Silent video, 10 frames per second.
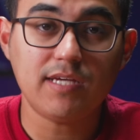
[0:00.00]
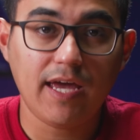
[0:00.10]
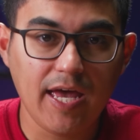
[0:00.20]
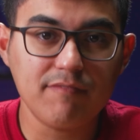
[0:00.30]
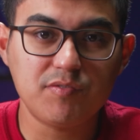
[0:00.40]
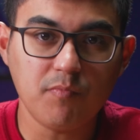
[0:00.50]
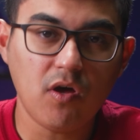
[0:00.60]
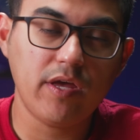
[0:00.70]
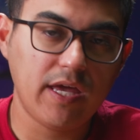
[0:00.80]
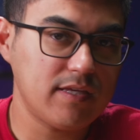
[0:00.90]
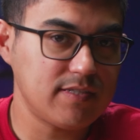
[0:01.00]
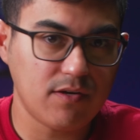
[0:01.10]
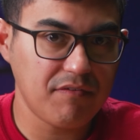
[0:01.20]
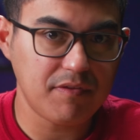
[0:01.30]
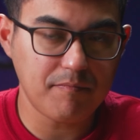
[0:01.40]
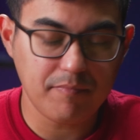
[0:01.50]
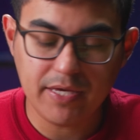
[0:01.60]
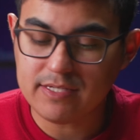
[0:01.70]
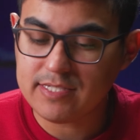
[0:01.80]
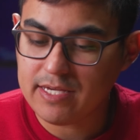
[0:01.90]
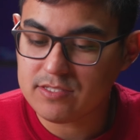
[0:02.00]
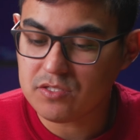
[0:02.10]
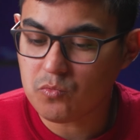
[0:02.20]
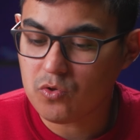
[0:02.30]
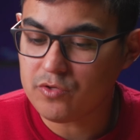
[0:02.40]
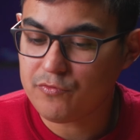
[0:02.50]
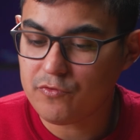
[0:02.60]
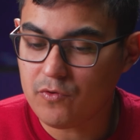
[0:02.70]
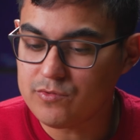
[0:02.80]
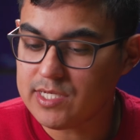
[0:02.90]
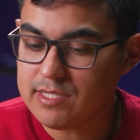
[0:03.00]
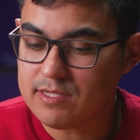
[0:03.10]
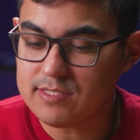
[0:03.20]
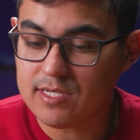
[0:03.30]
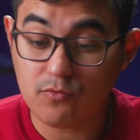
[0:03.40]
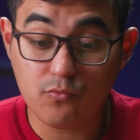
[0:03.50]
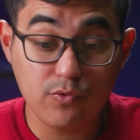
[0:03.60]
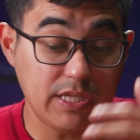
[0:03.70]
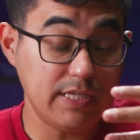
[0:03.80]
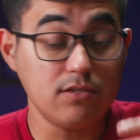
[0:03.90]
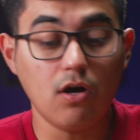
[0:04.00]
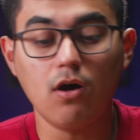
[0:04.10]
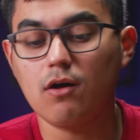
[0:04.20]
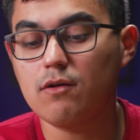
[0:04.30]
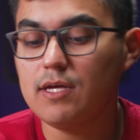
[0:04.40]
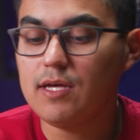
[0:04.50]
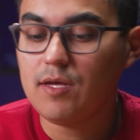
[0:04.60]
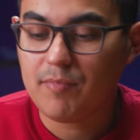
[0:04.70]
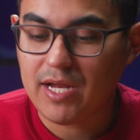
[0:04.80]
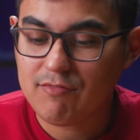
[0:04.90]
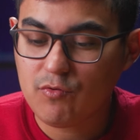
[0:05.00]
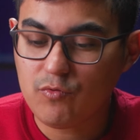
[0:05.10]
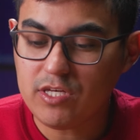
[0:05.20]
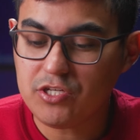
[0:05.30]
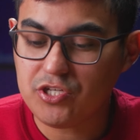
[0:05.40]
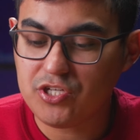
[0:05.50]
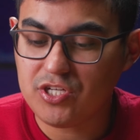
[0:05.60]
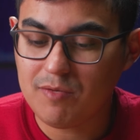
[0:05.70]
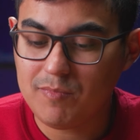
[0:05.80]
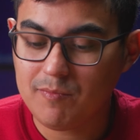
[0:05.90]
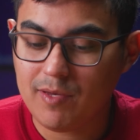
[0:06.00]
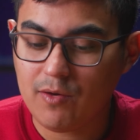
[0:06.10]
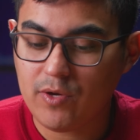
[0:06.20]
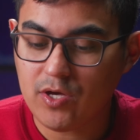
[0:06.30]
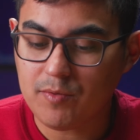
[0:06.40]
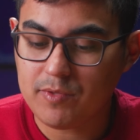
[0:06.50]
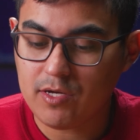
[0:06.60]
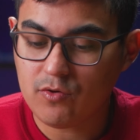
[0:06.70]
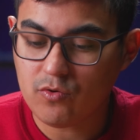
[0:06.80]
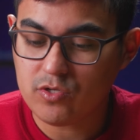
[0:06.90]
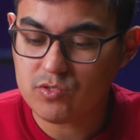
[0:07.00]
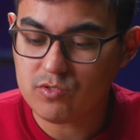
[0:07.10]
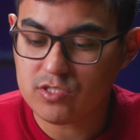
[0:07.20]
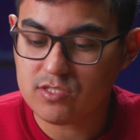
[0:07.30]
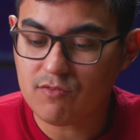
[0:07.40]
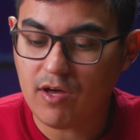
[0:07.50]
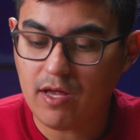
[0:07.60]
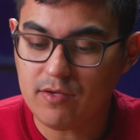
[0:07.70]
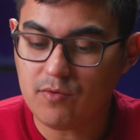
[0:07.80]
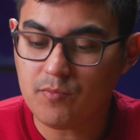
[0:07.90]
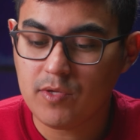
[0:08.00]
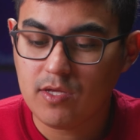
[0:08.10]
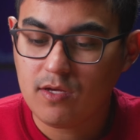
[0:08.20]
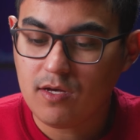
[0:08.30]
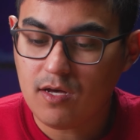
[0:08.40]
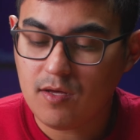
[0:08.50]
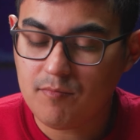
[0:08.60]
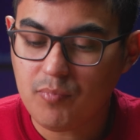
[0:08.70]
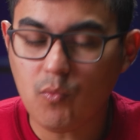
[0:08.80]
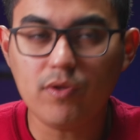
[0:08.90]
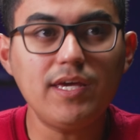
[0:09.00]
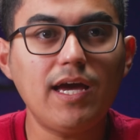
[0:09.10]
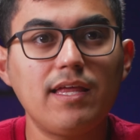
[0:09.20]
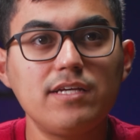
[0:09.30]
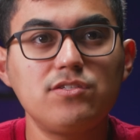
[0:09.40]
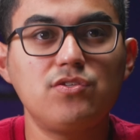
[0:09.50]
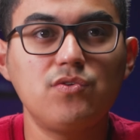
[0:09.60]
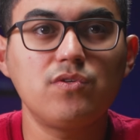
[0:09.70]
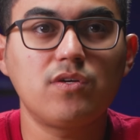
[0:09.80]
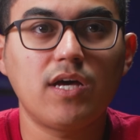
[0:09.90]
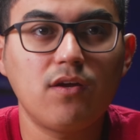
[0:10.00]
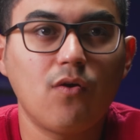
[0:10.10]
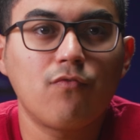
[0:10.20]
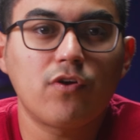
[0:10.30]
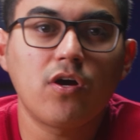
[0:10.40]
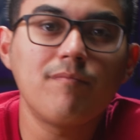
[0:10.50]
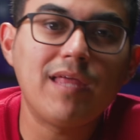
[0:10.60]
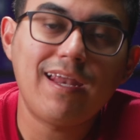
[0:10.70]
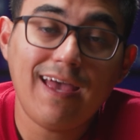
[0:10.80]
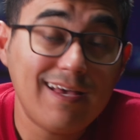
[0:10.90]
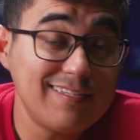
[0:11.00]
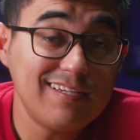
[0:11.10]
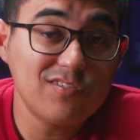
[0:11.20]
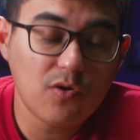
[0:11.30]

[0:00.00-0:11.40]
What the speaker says: I have small hands. I don't have the biggest hands in the world for phones like these that are really tall, but I have to really shimmy my way up there in order to adjust the volume. But one thing I like to do to kind of overcome that as it is